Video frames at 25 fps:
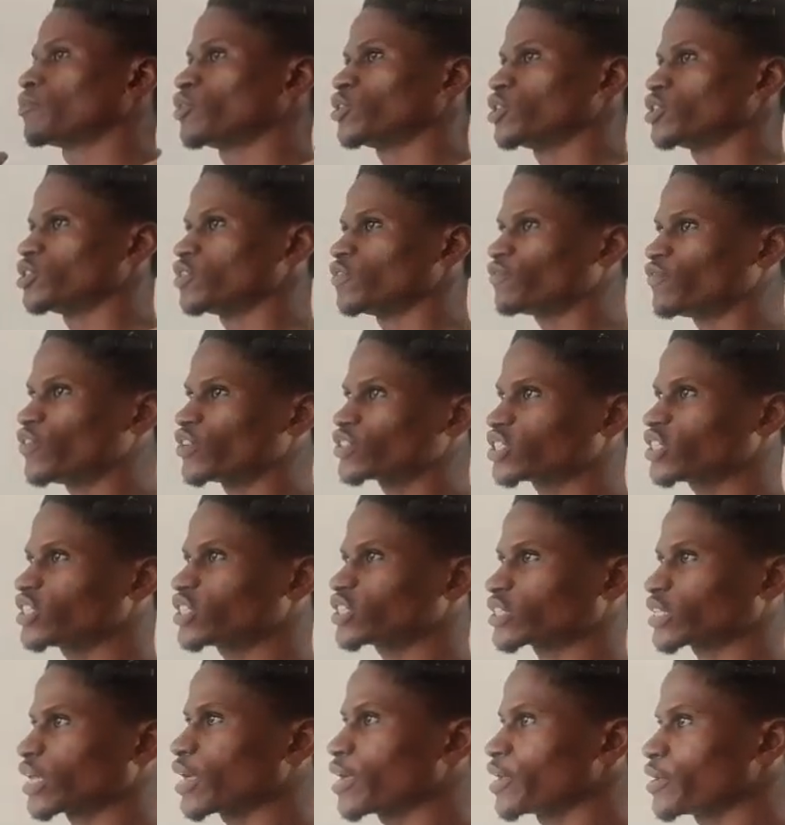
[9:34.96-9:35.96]
in
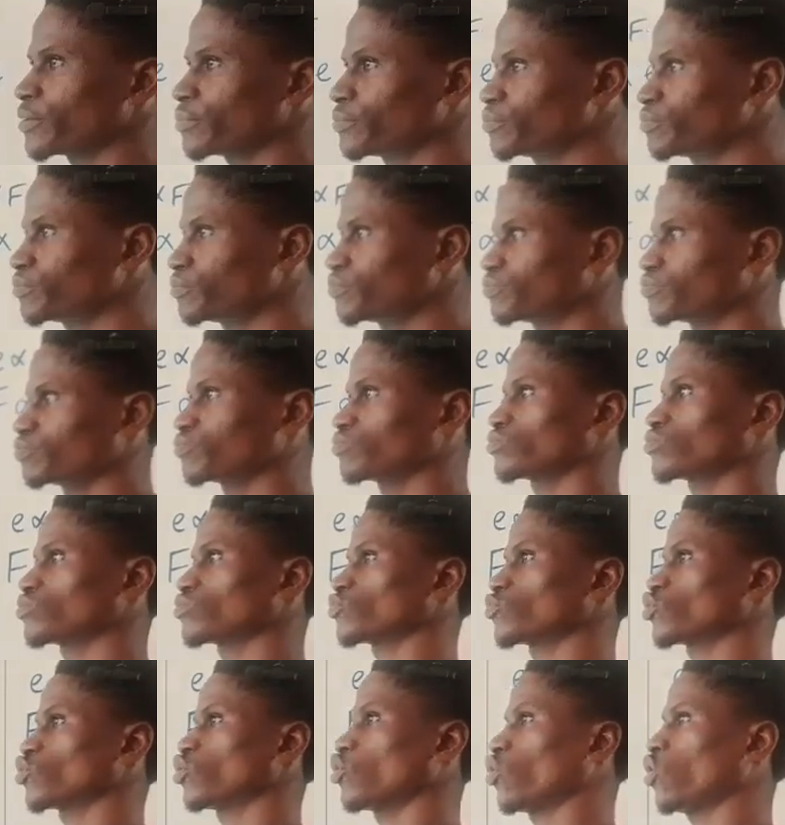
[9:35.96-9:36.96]
physics time
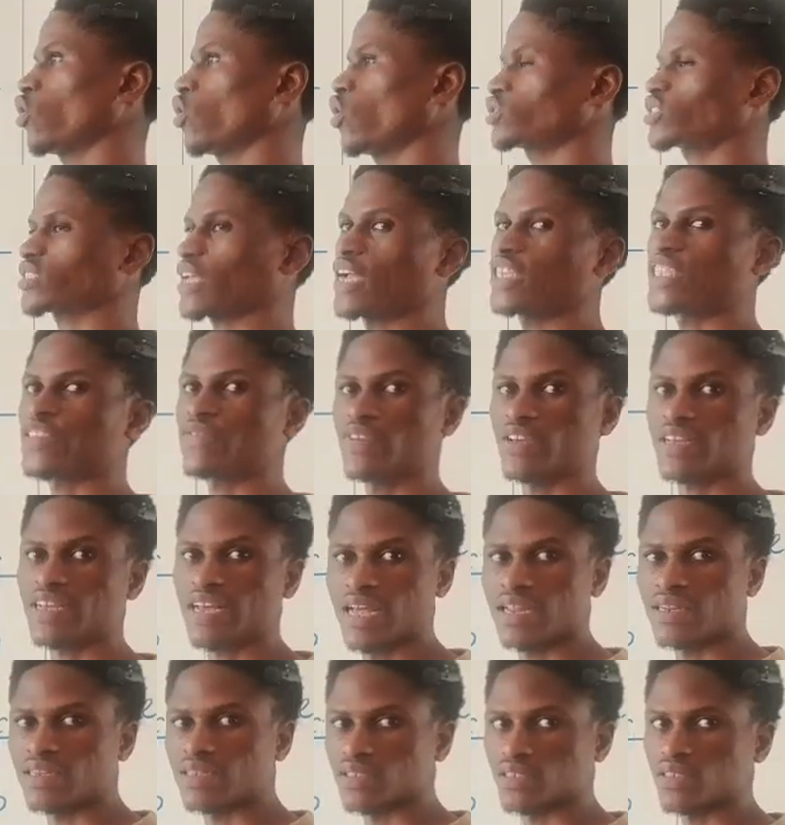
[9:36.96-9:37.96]
or
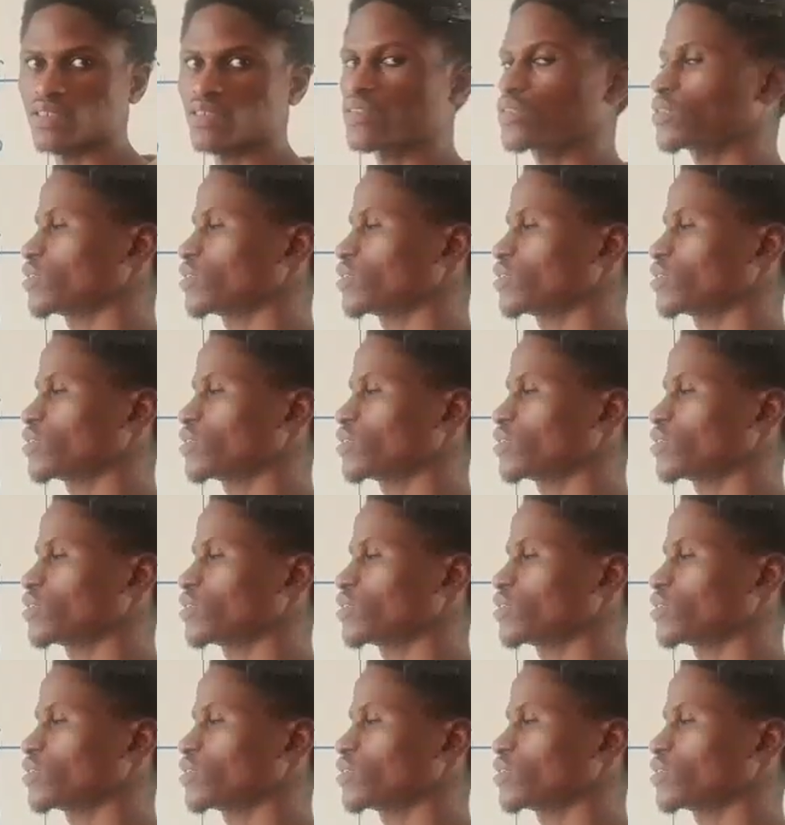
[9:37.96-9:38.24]
scientifically,